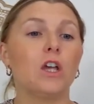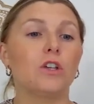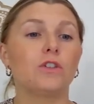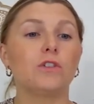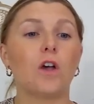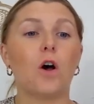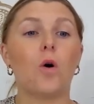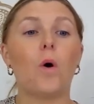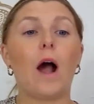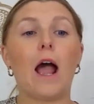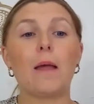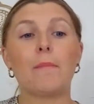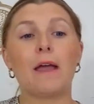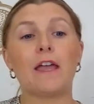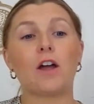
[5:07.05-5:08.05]
So
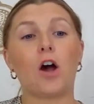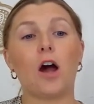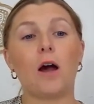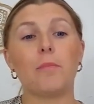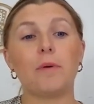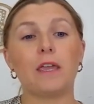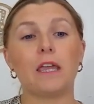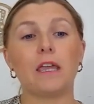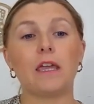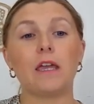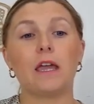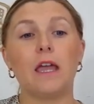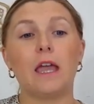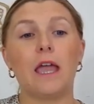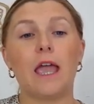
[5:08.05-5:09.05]
I might
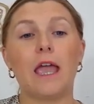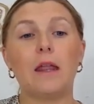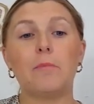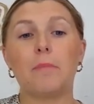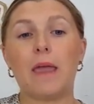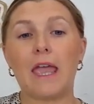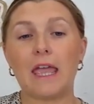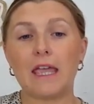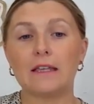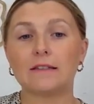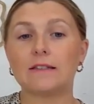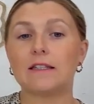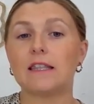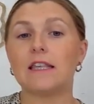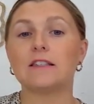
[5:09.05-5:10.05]
copy and
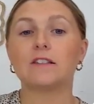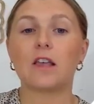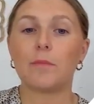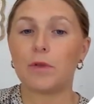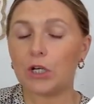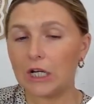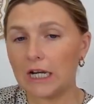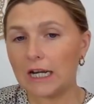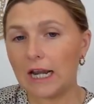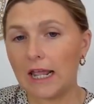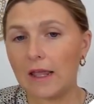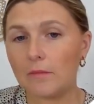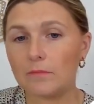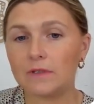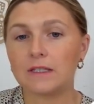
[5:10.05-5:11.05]
paste these community
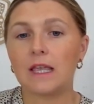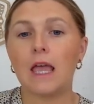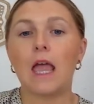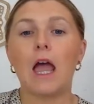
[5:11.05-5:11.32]
names.